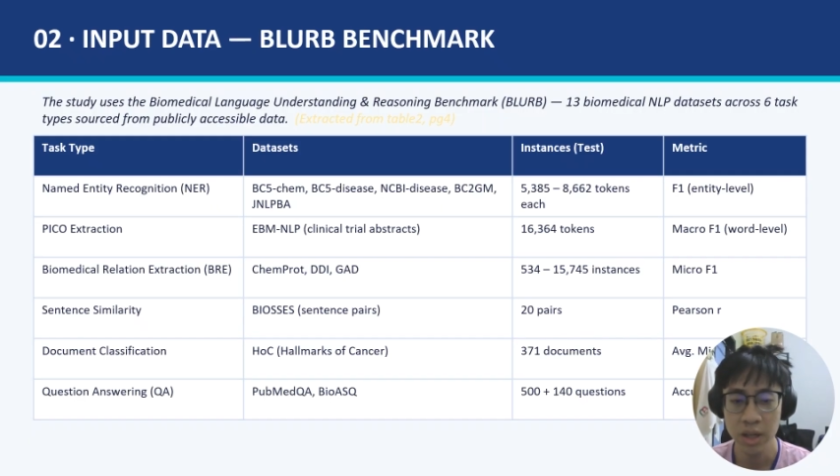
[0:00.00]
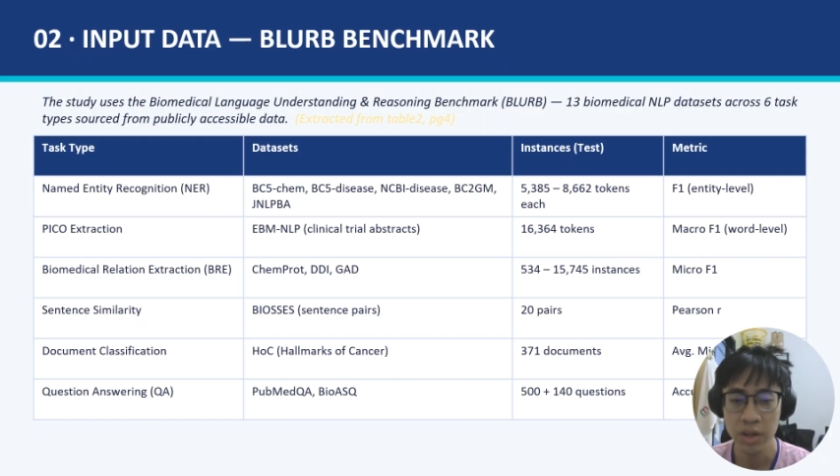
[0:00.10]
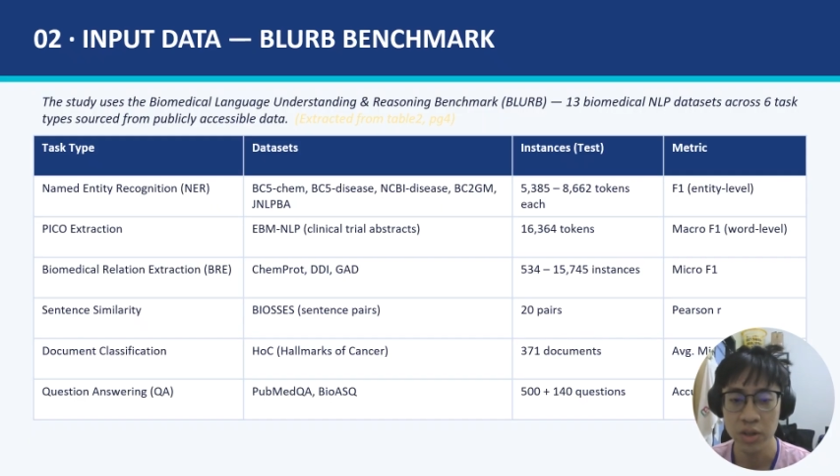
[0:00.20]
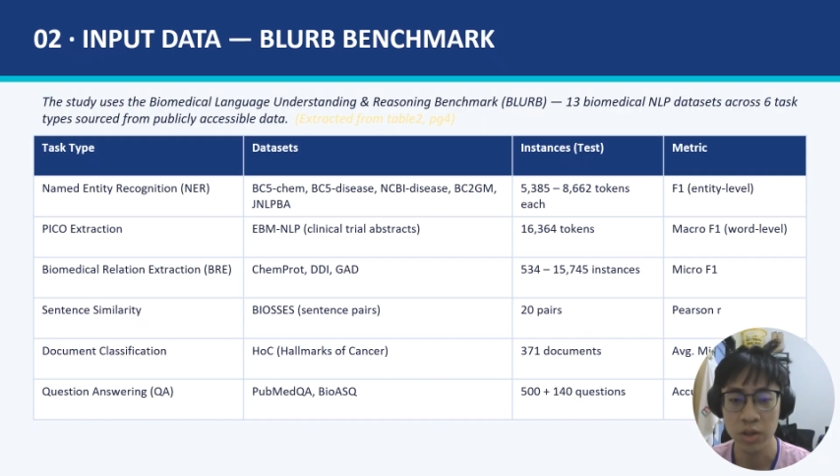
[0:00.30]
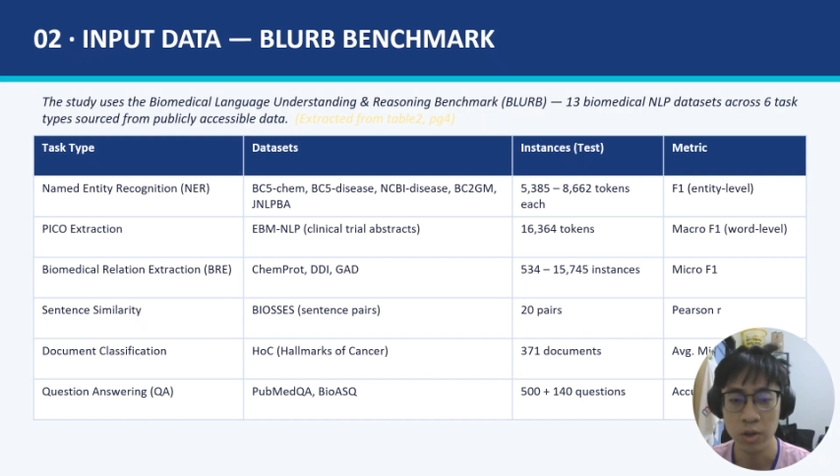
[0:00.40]

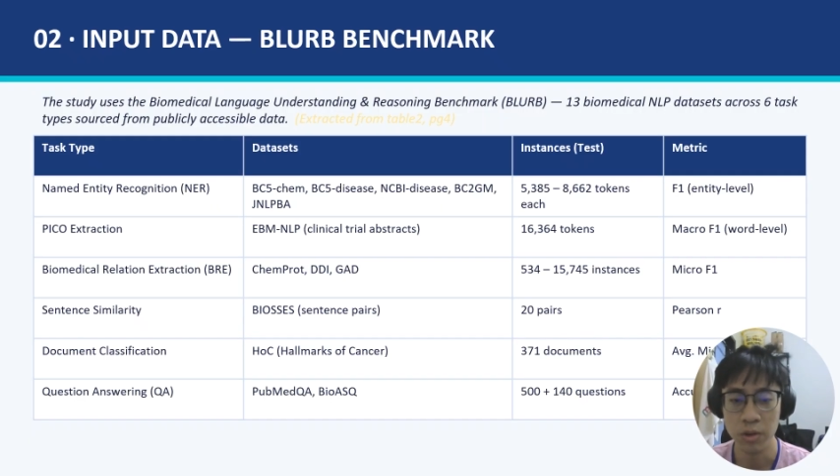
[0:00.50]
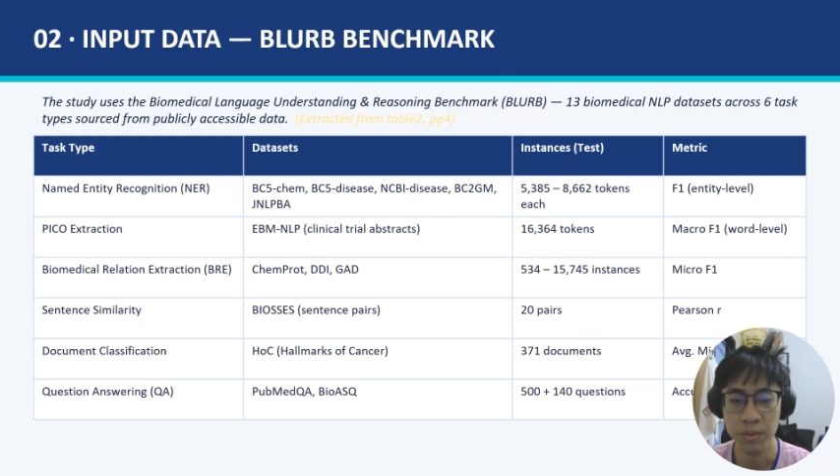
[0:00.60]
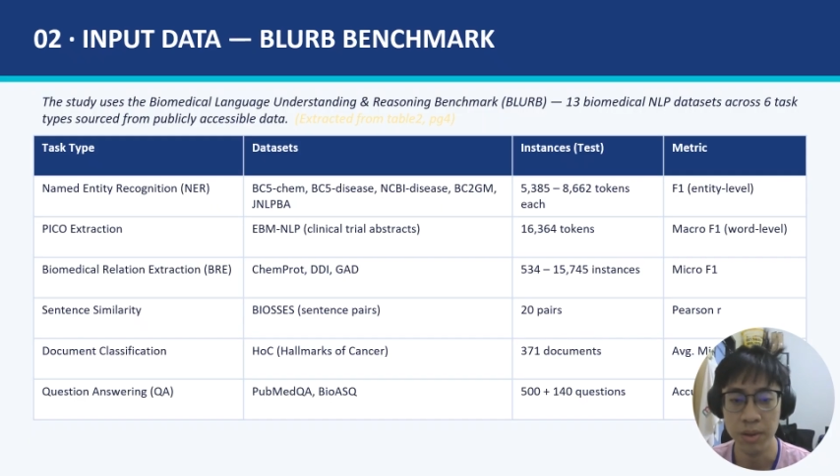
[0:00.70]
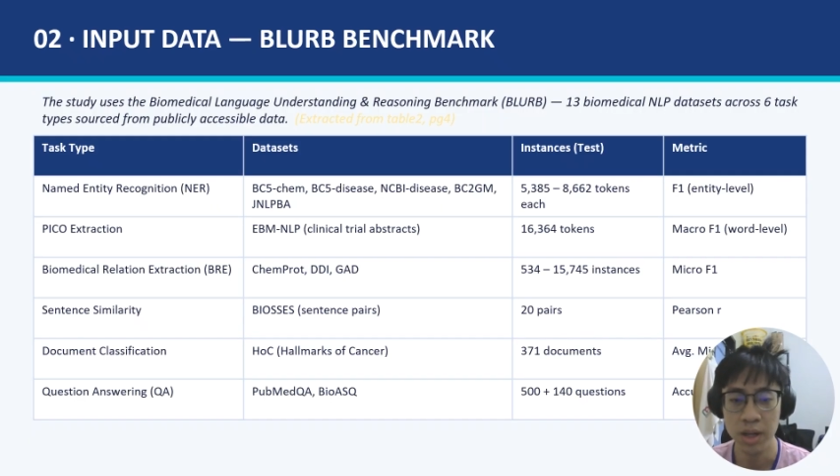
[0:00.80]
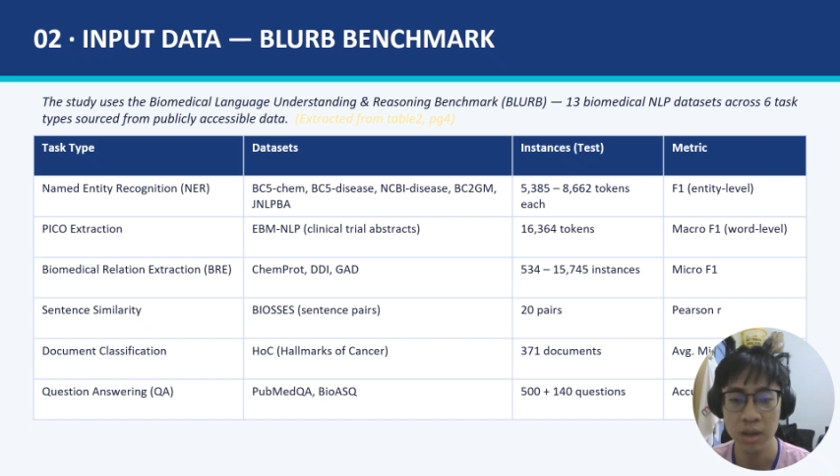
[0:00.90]
So
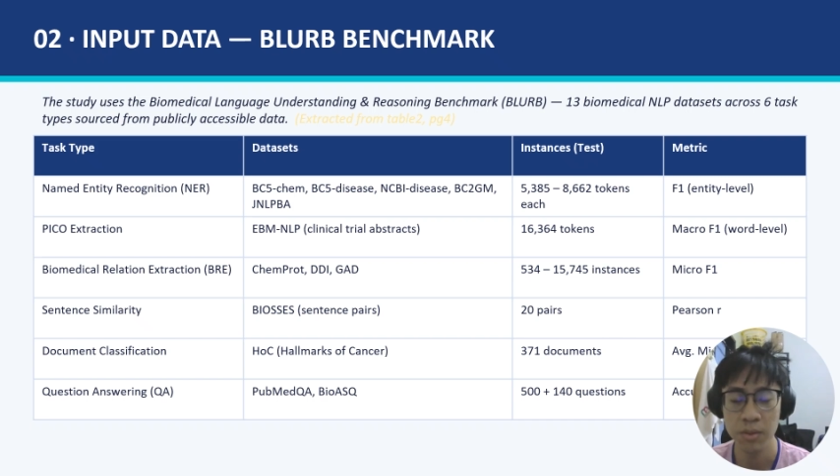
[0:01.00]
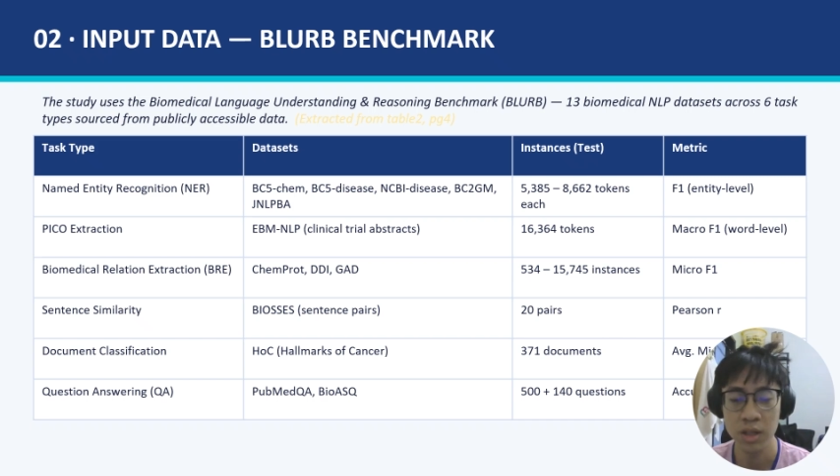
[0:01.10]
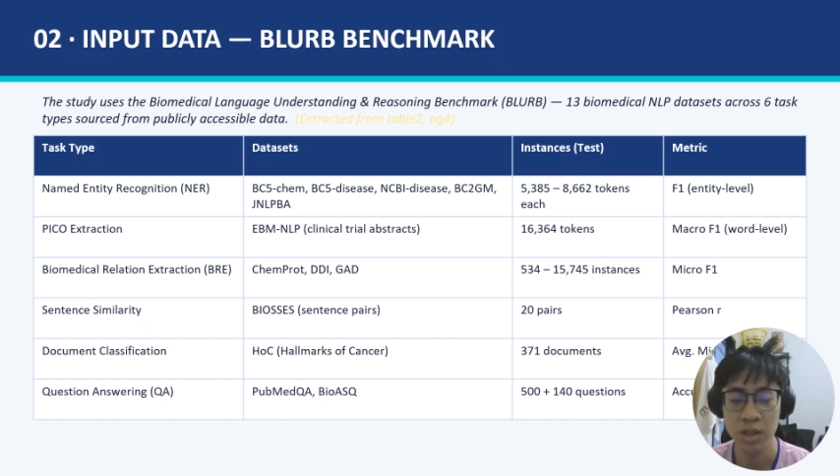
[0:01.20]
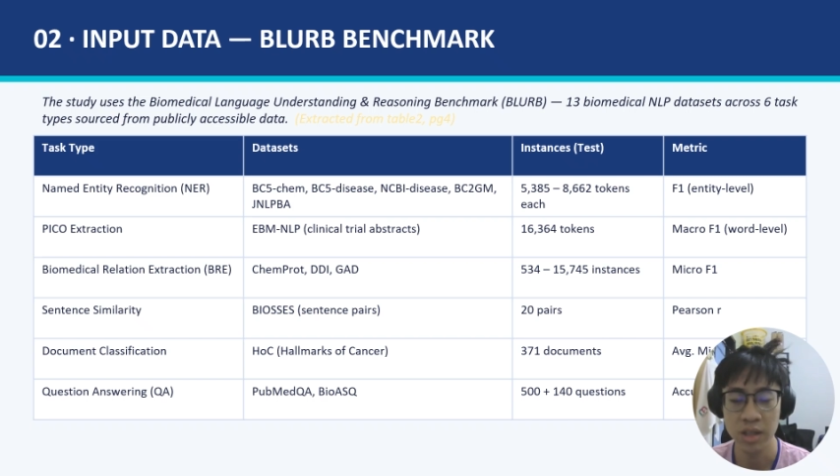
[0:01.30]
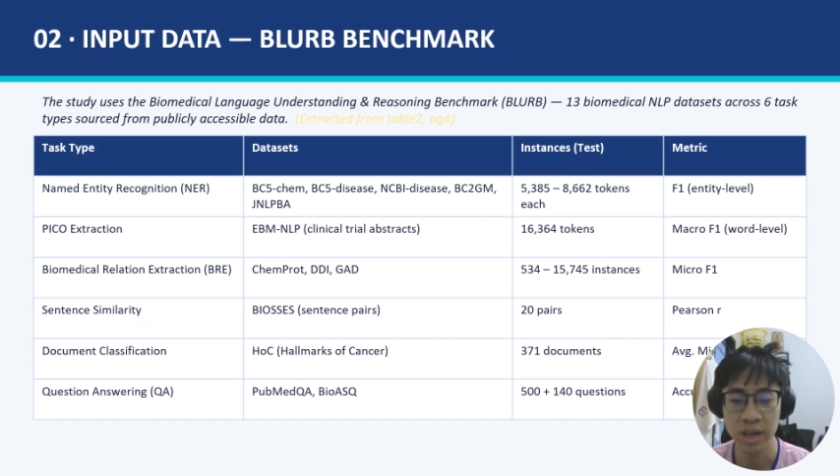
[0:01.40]
BLURB
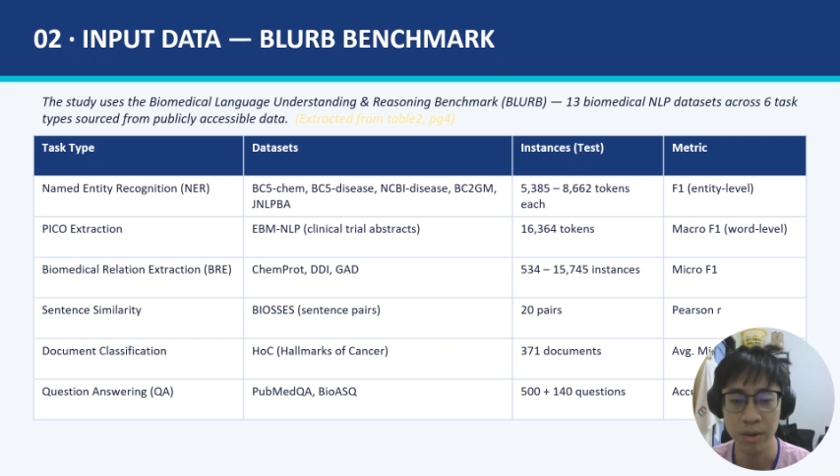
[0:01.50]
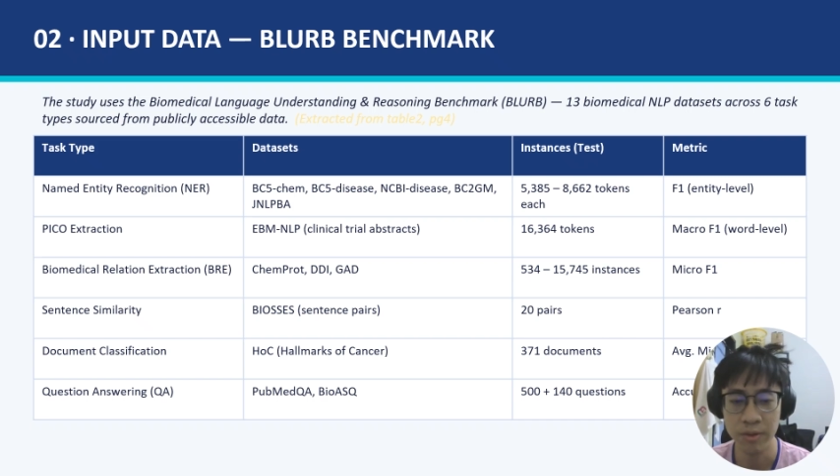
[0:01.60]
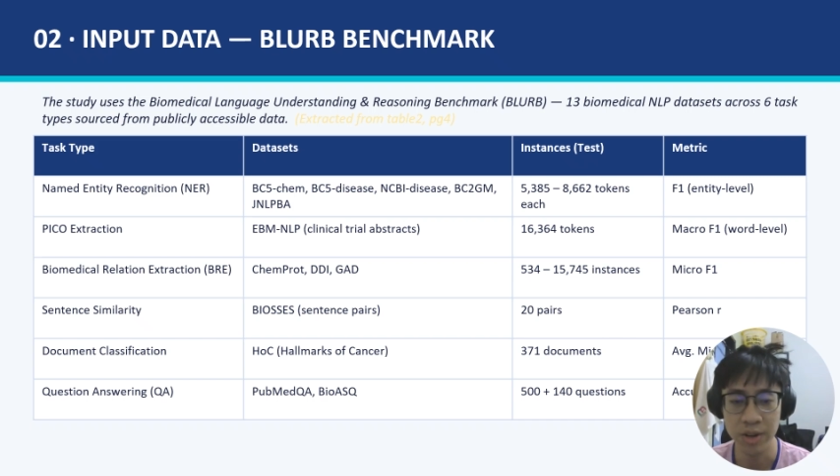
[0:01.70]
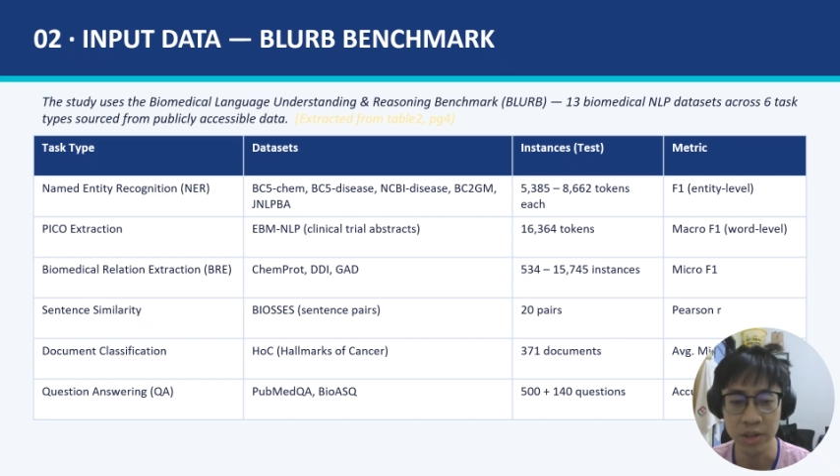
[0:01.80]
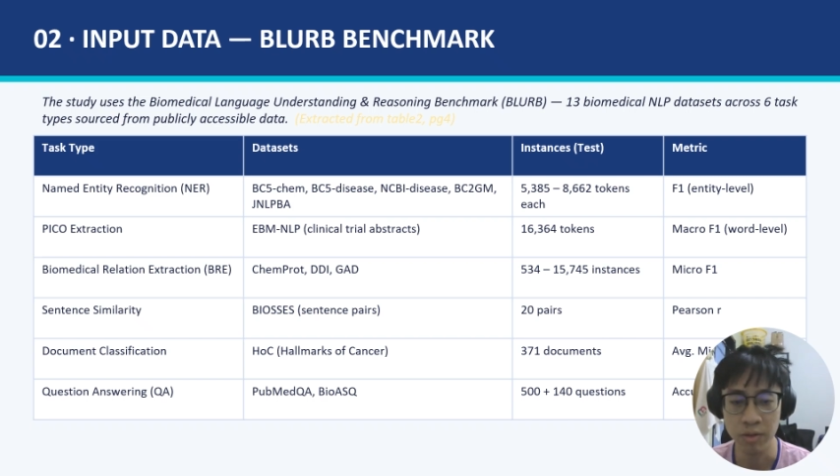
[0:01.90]
is the
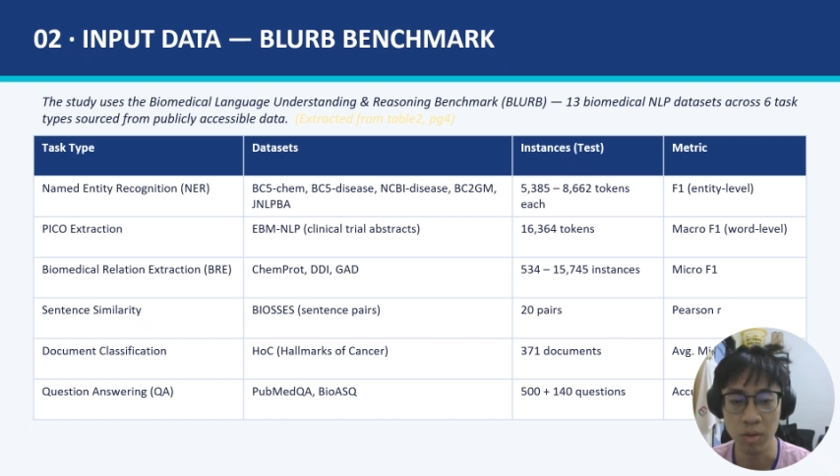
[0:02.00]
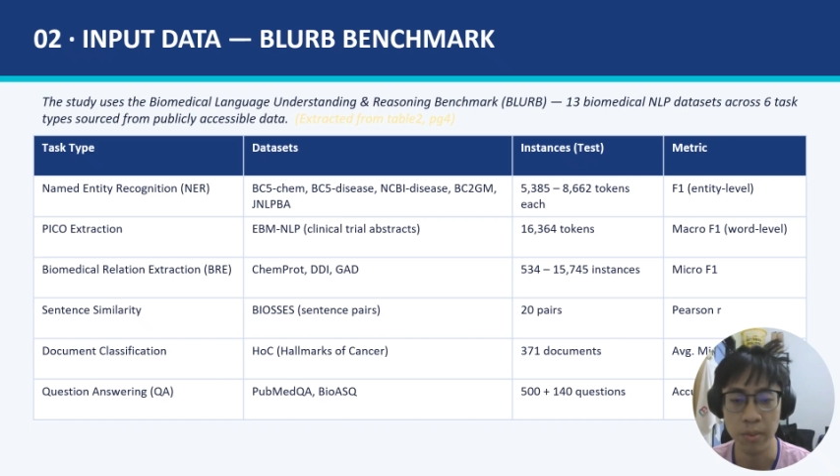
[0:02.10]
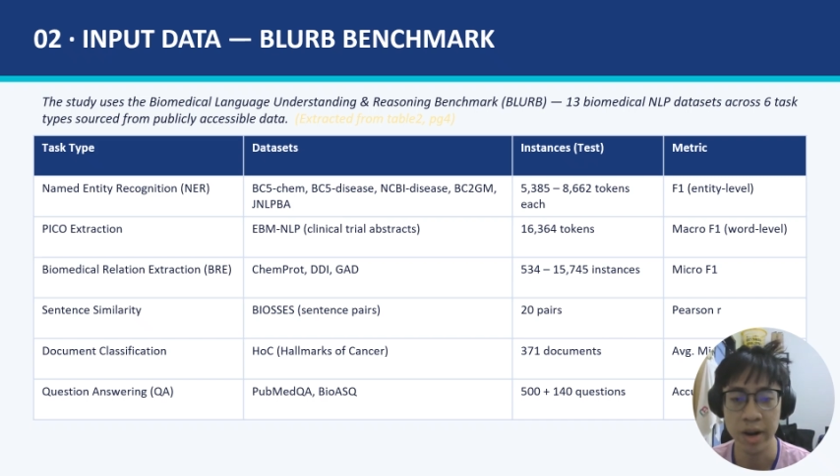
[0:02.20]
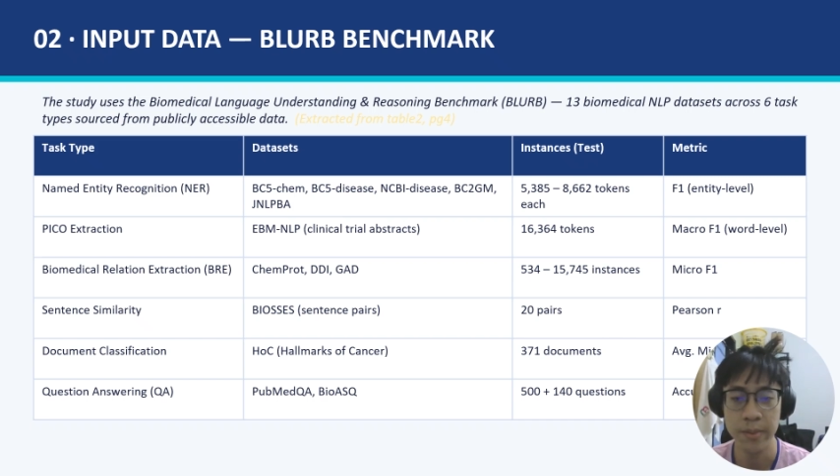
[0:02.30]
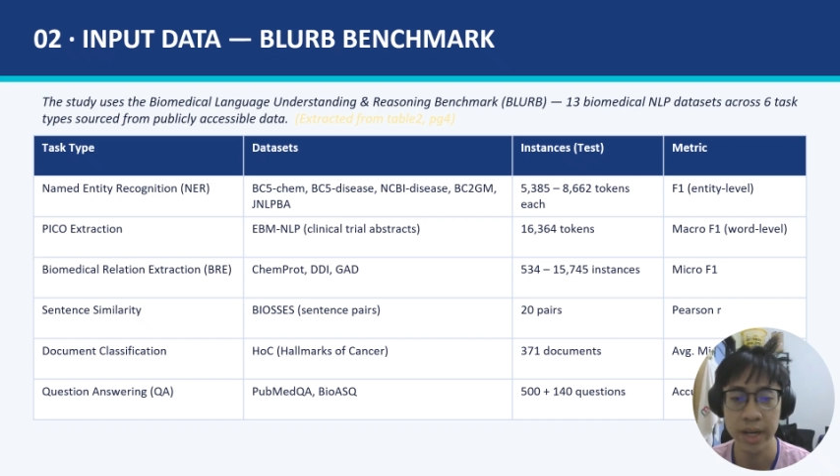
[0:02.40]
abbreviation for
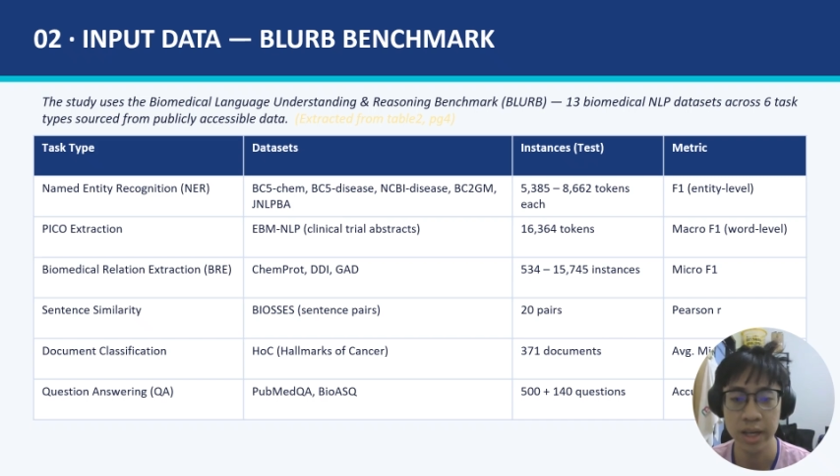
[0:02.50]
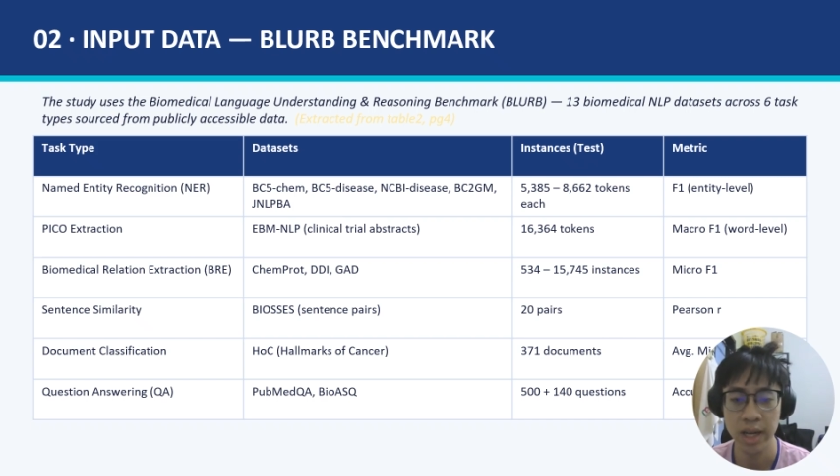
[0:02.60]
Biomedical